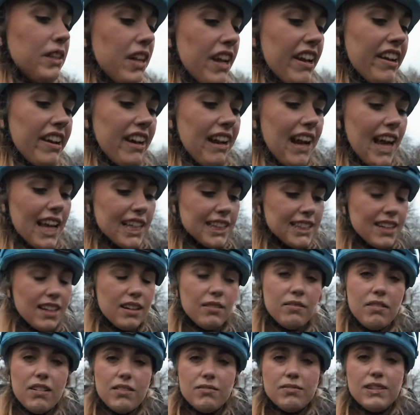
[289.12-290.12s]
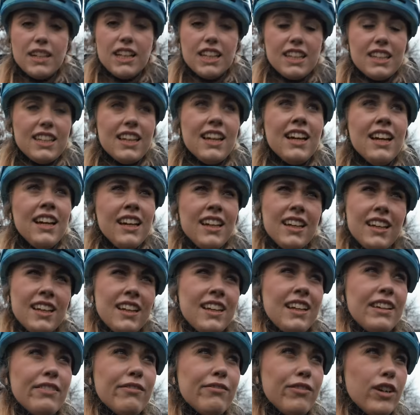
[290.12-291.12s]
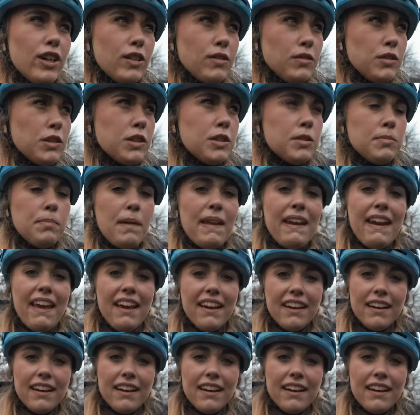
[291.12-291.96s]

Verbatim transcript: a classic one which involves spinning.